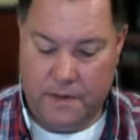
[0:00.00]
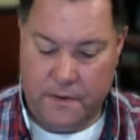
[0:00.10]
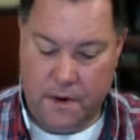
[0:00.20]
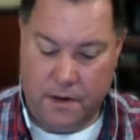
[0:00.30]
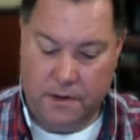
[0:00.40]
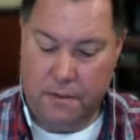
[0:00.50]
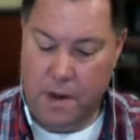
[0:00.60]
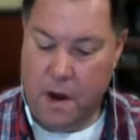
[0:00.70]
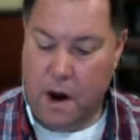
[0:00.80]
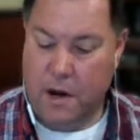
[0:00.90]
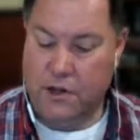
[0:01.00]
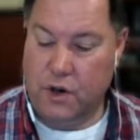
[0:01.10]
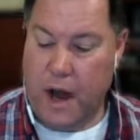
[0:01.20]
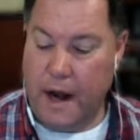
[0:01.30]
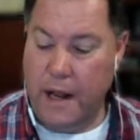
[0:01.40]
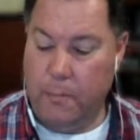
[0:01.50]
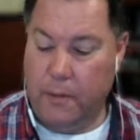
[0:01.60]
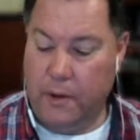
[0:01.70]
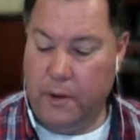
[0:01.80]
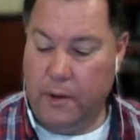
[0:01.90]
That's very awesome. All right. So how do
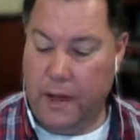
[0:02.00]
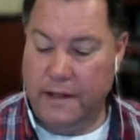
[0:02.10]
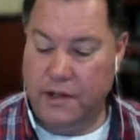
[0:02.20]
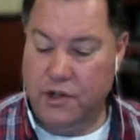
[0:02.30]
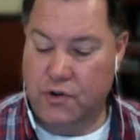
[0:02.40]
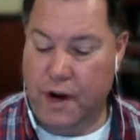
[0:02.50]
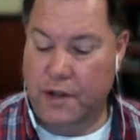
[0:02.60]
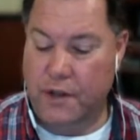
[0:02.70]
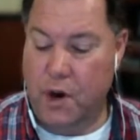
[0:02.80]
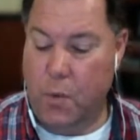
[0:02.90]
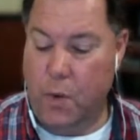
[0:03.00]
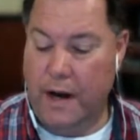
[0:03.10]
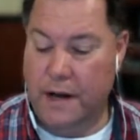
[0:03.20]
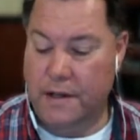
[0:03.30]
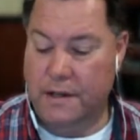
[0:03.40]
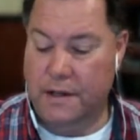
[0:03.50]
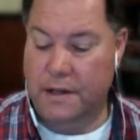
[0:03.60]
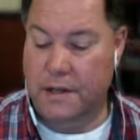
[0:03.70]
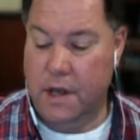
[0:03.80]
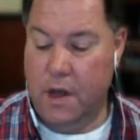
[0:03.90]
you plan to strengthen your
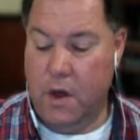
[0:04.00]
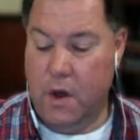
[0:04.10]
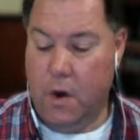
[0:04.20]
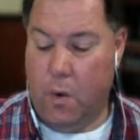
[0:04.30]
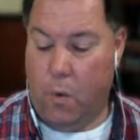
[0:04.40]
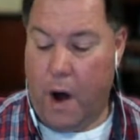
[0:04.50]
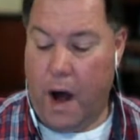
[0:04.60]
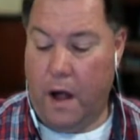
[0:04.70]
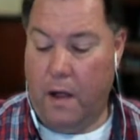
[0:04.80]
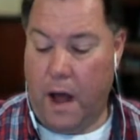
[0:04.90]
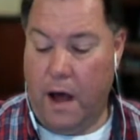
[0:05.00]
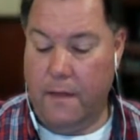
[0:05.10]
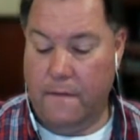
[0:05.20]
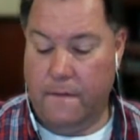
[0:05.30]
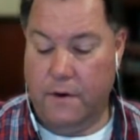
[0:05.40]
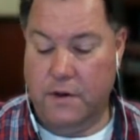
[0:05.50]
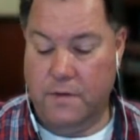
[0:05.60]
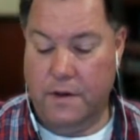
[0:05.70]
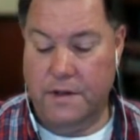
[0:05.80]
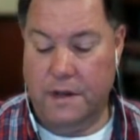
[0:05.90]
weaknesses while on the
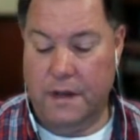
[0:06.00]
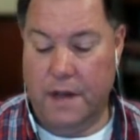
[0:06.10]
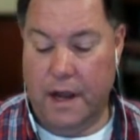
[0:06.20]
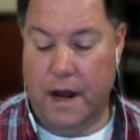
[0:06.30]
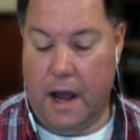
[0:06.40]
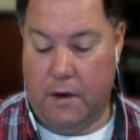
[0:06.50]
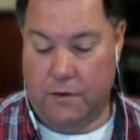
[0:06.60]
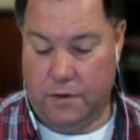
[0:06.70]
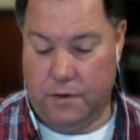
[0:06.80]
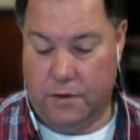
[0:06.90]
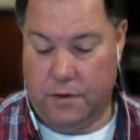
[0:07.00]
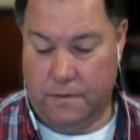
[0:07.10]
first visit in a house?